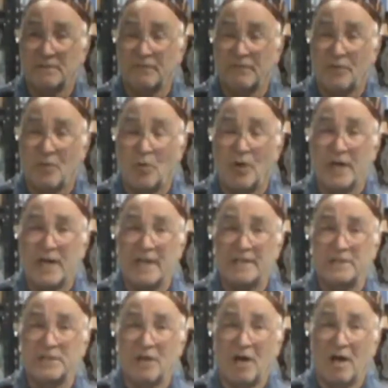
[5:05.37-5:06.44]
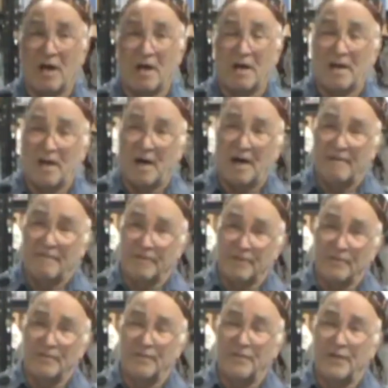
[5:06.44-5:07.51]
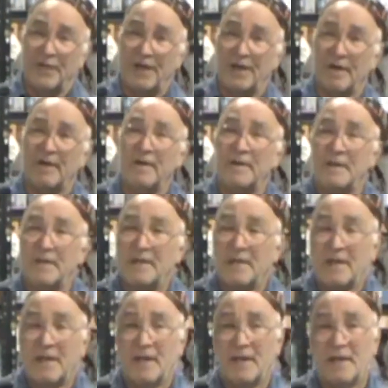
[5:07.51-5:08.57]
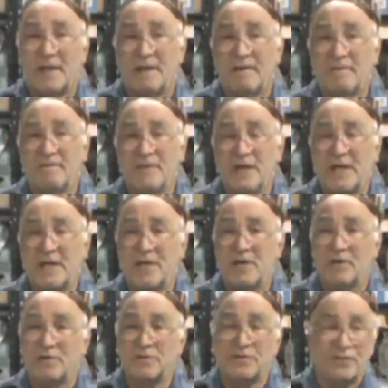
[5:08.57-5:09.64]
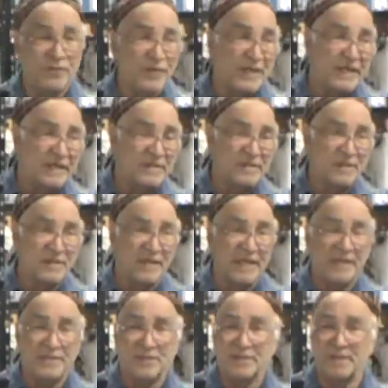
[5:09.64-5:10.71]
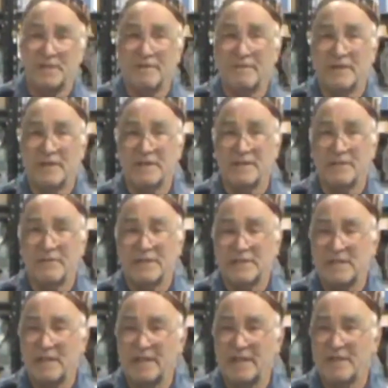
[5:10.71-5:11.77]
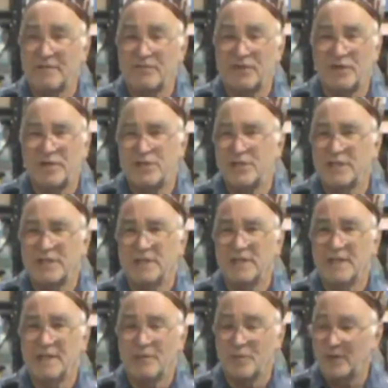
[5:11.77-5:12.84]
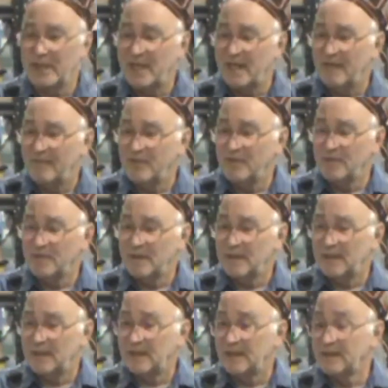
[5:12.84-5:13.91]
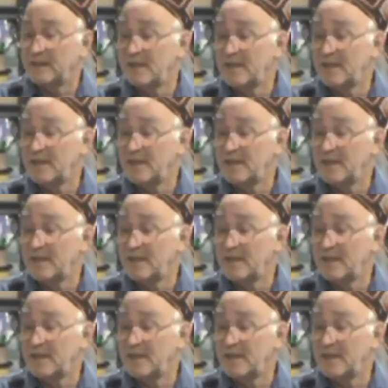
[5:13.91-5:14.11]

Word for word: from what I saw off of their uh, videos for the installation of a grizzly conversion and what have you. Uh,